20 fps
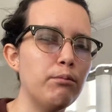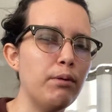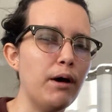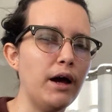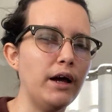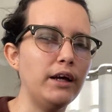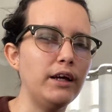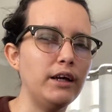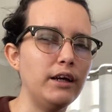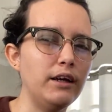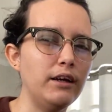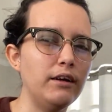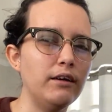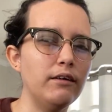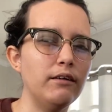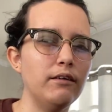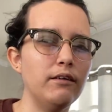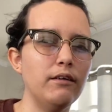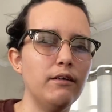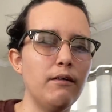
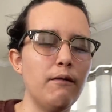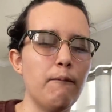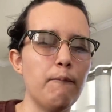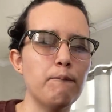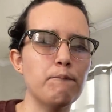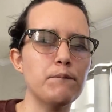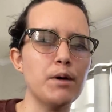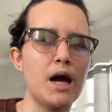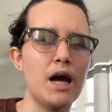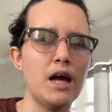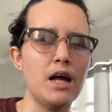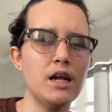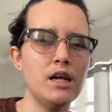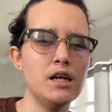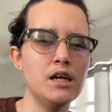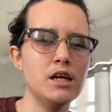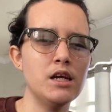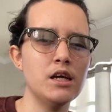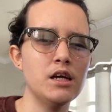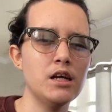buying
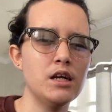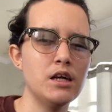ban.